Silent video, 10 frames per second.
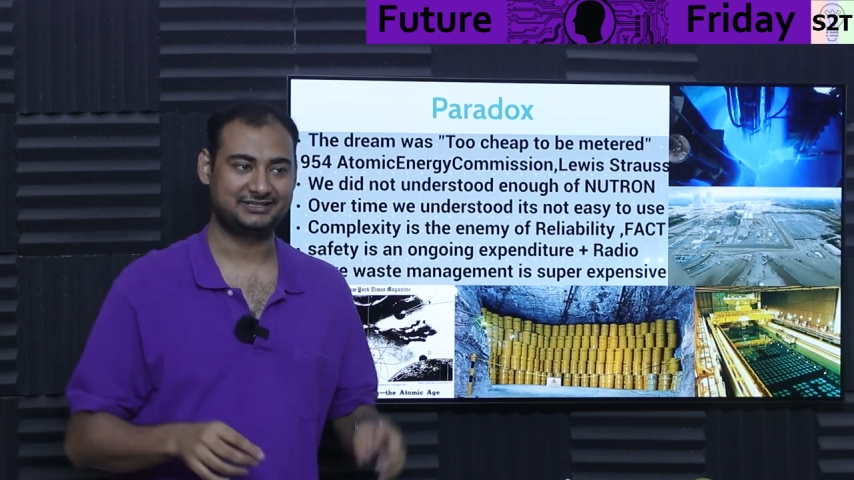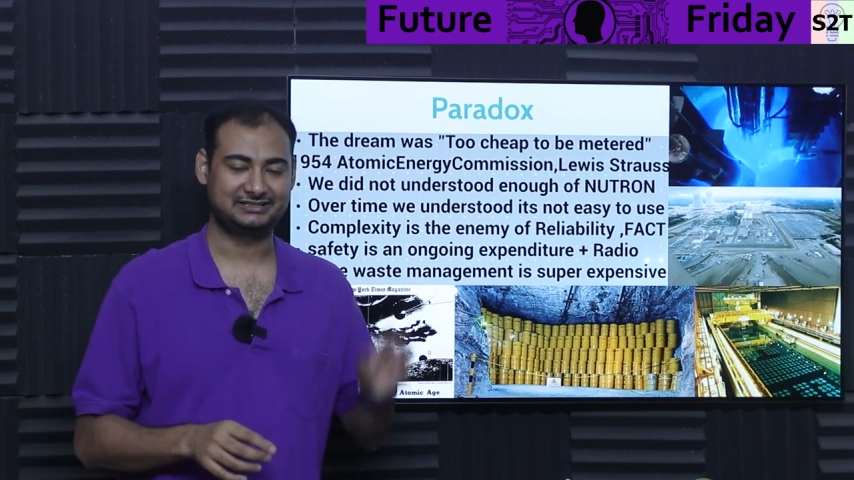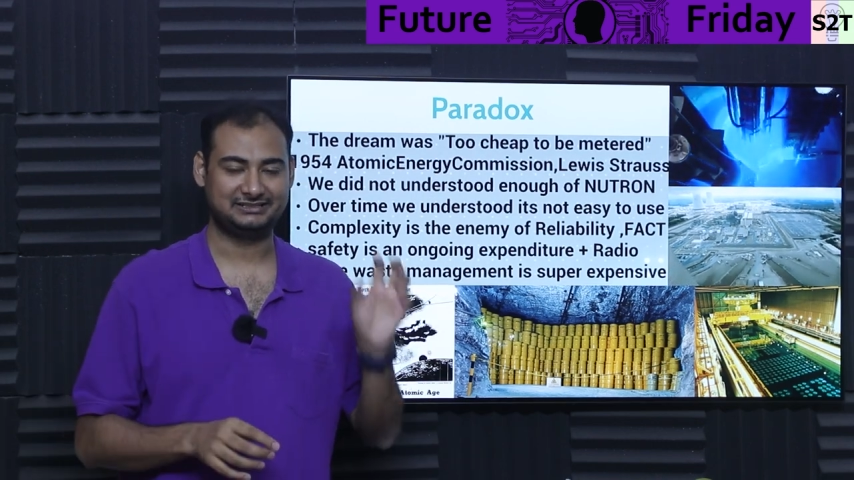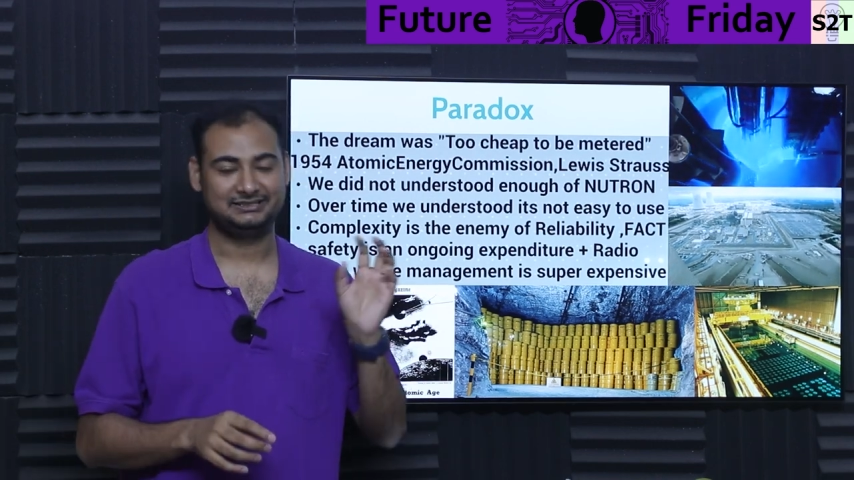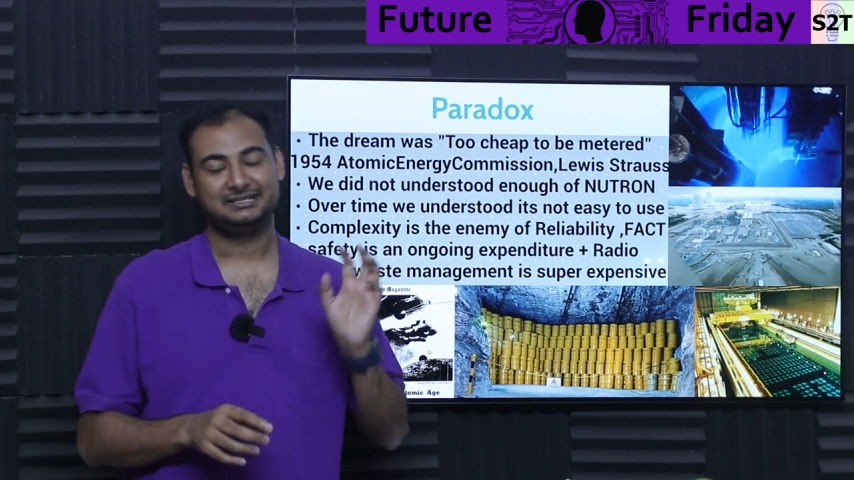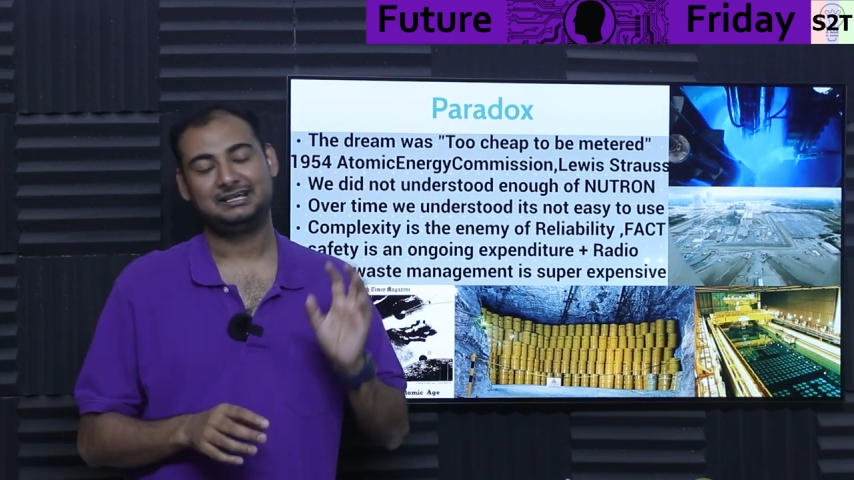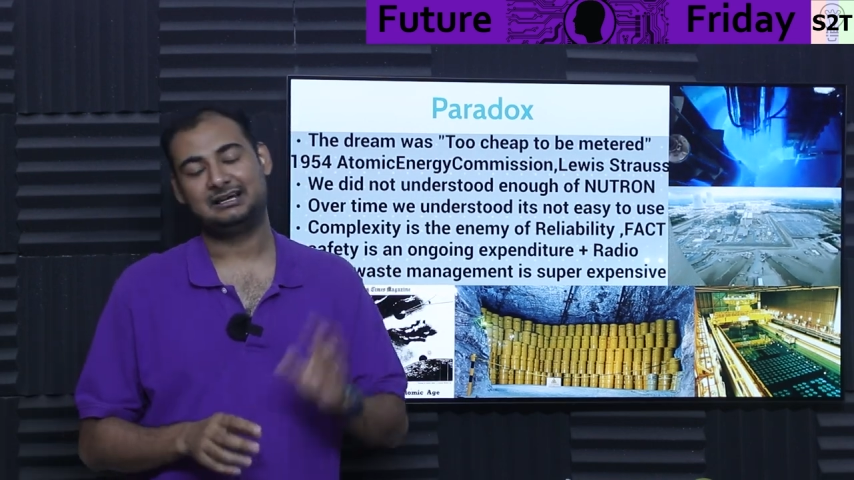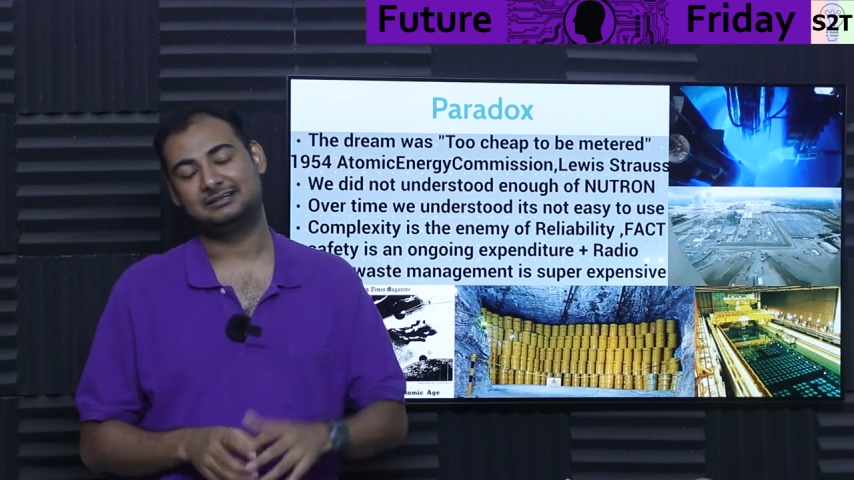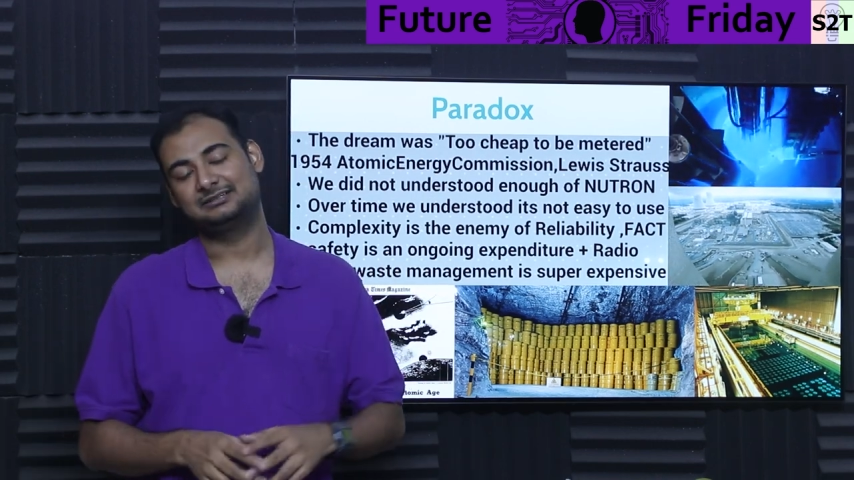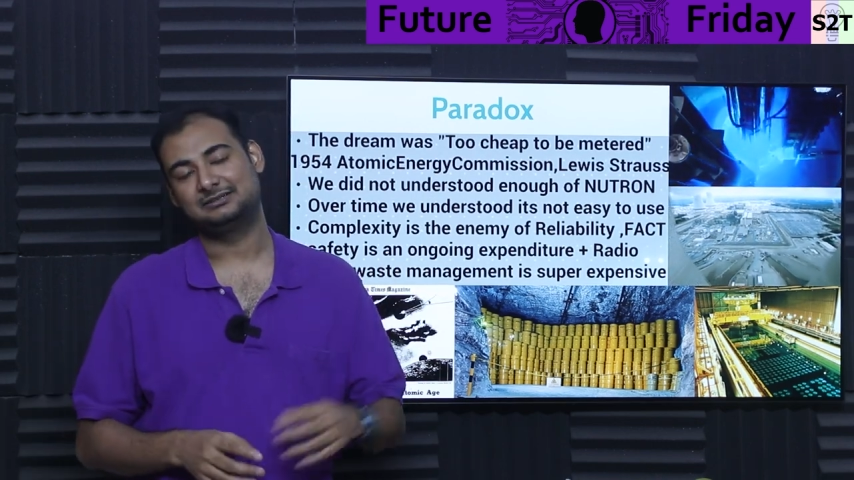basically
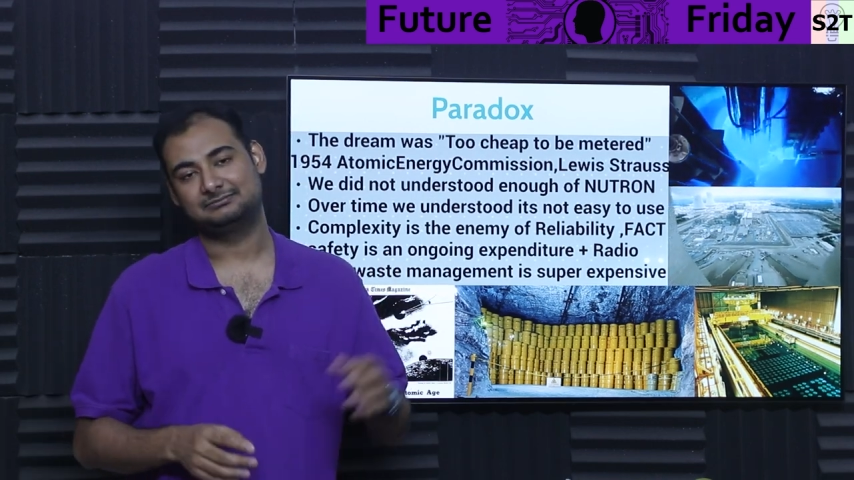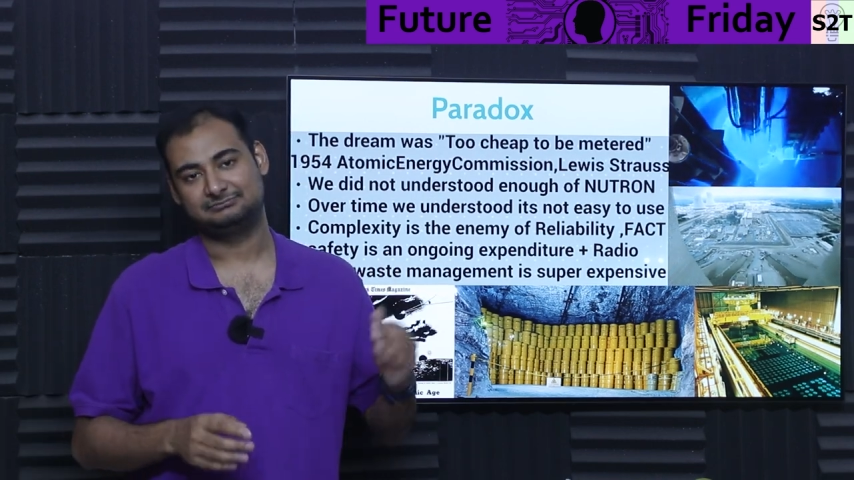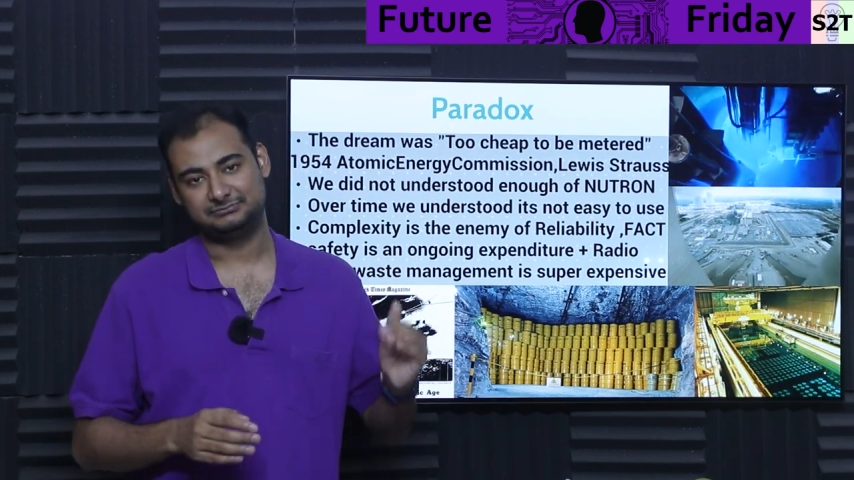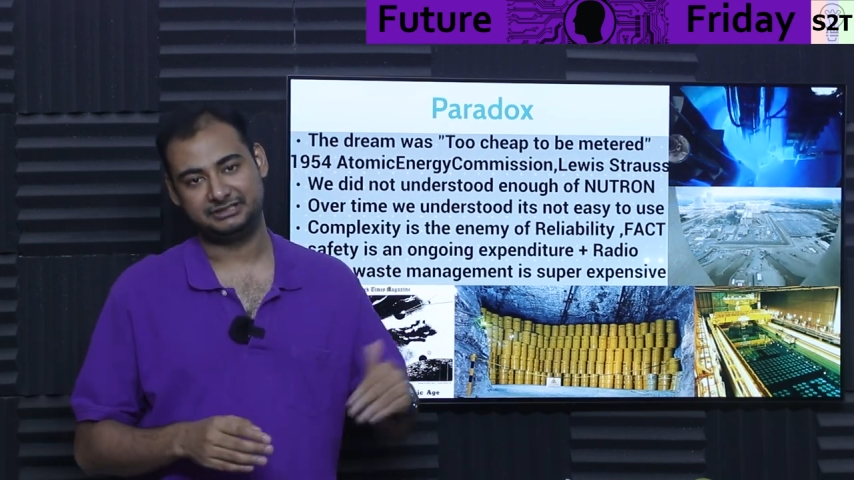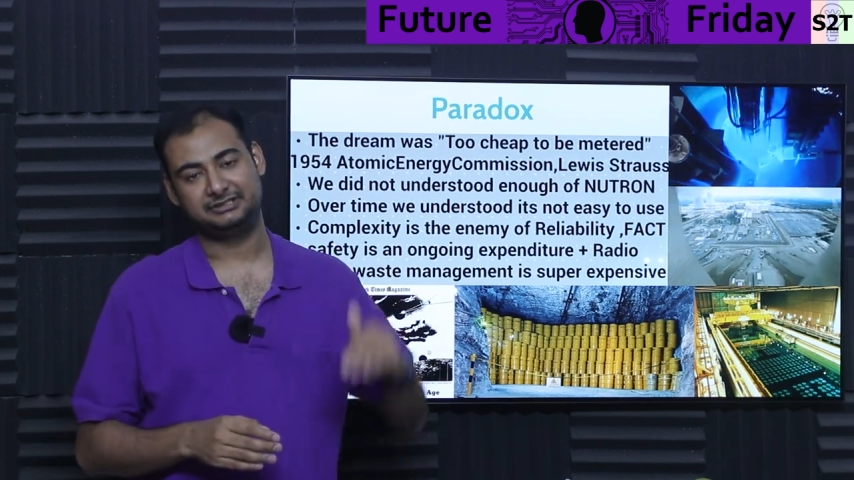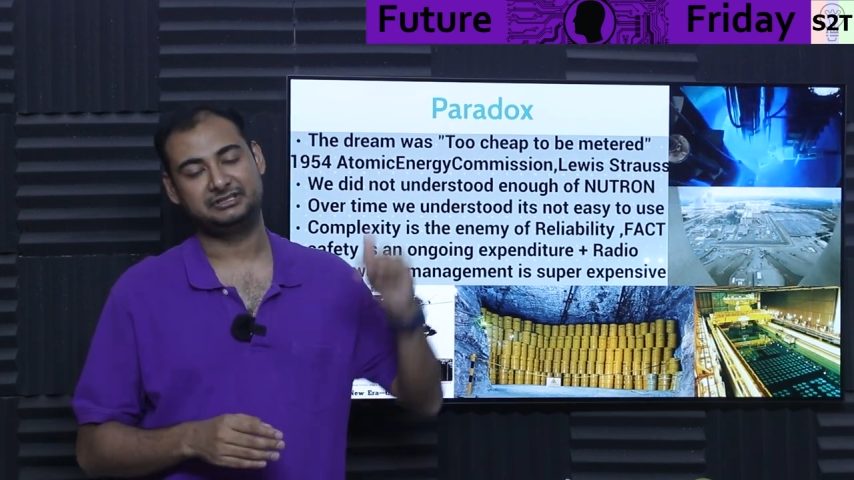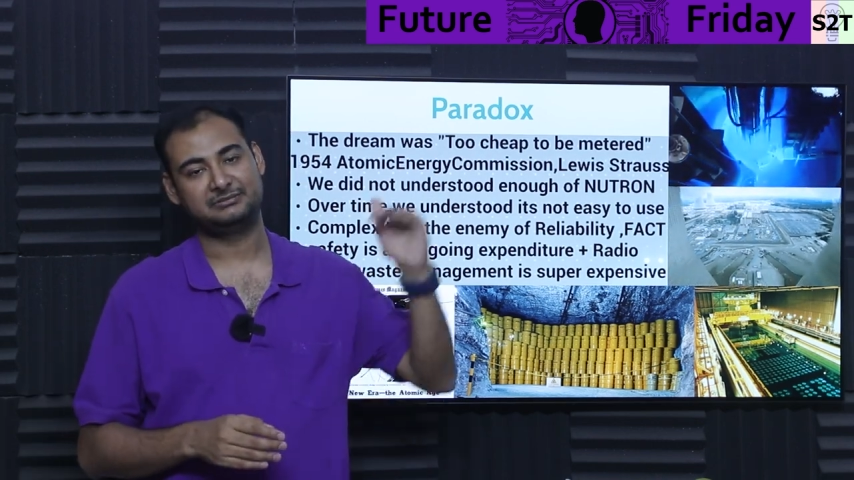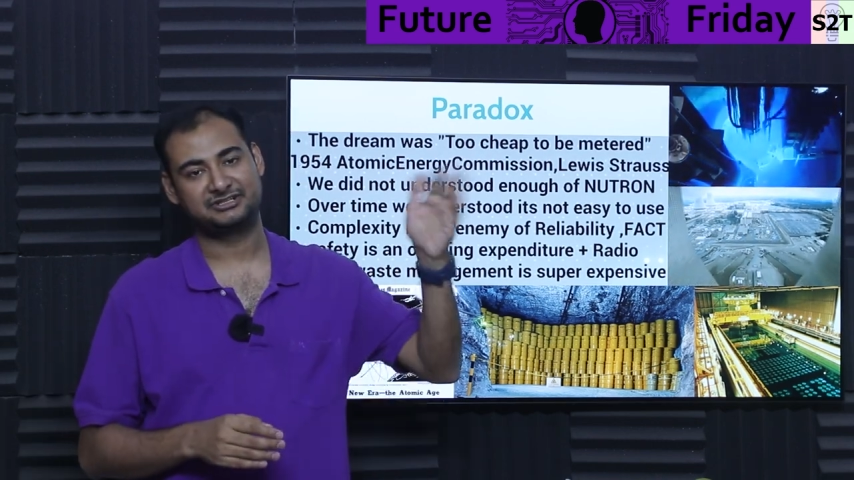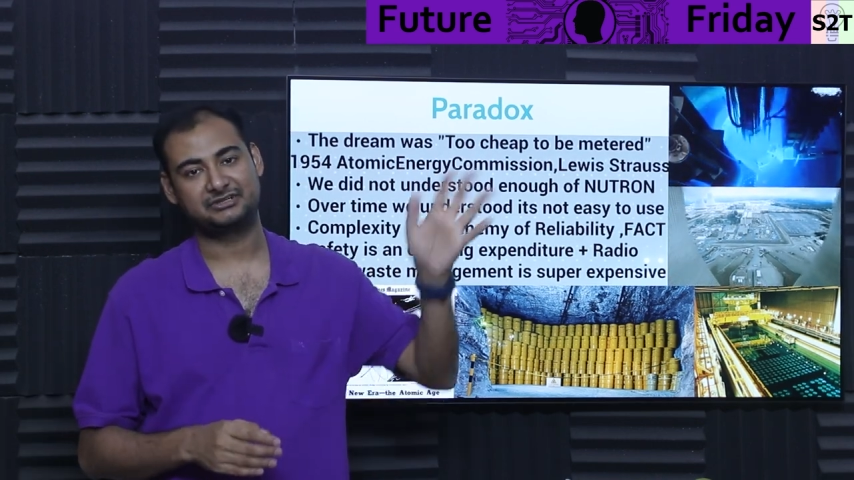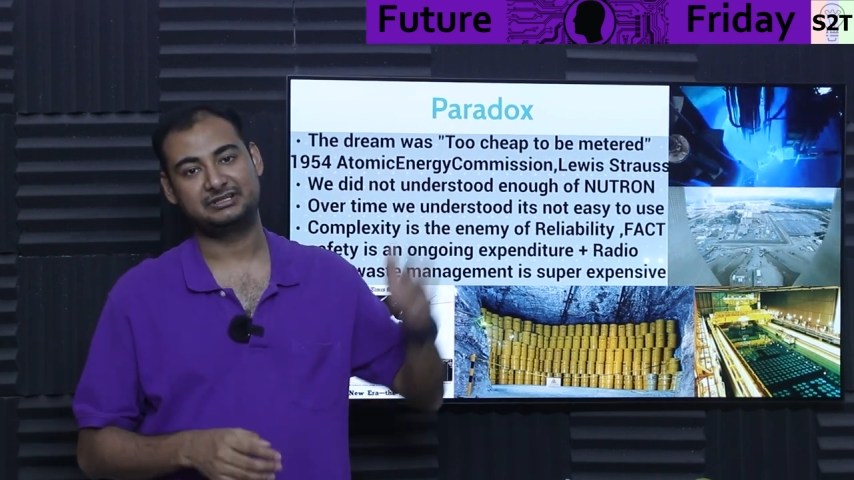
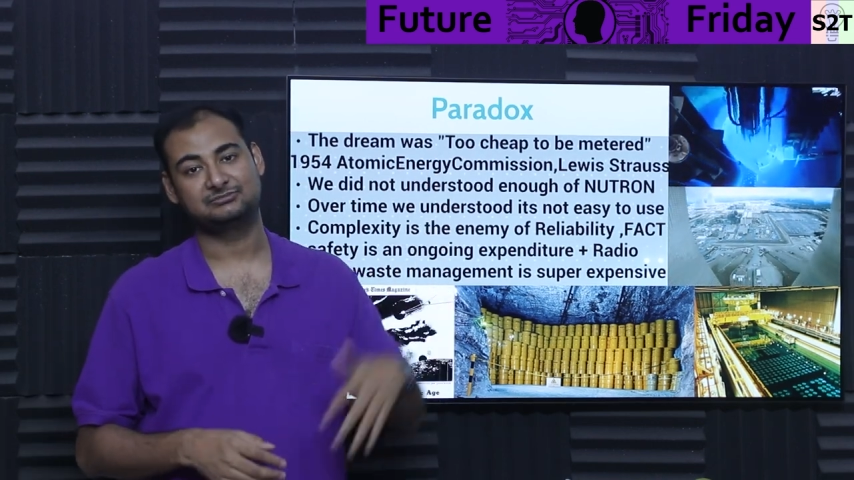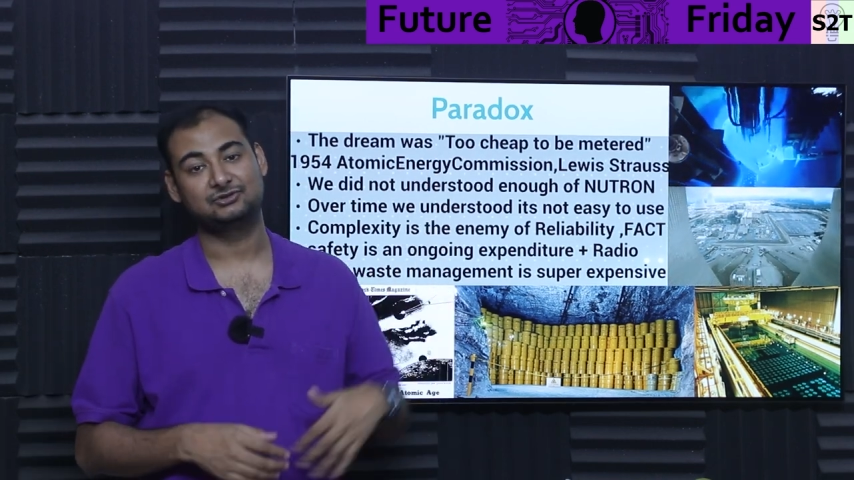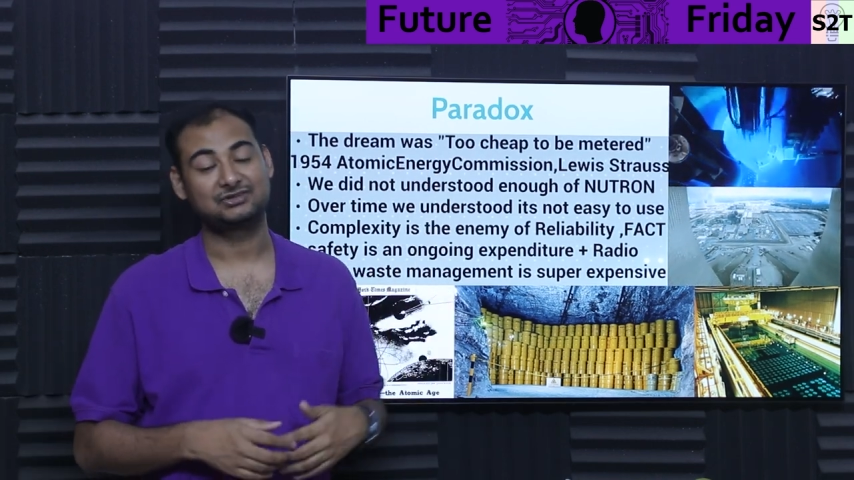deuterium and tritium.